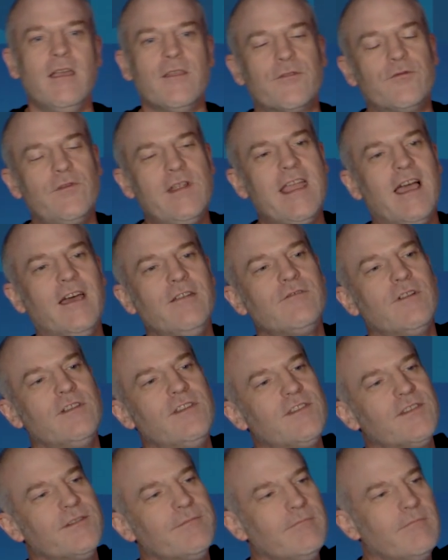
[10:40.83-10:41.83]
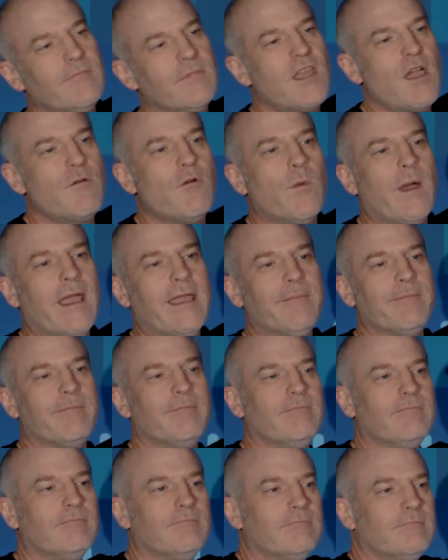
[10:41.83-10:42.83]
300s, go away.
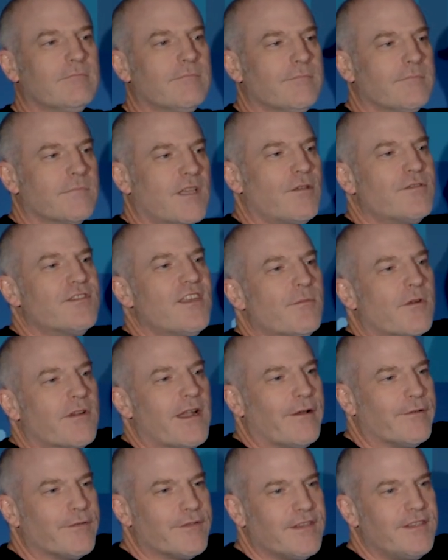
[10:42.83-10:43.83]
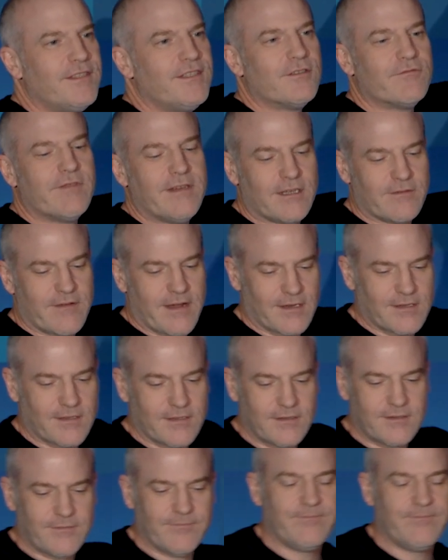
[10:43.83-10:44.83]
Go somewhere else. This is your redirections.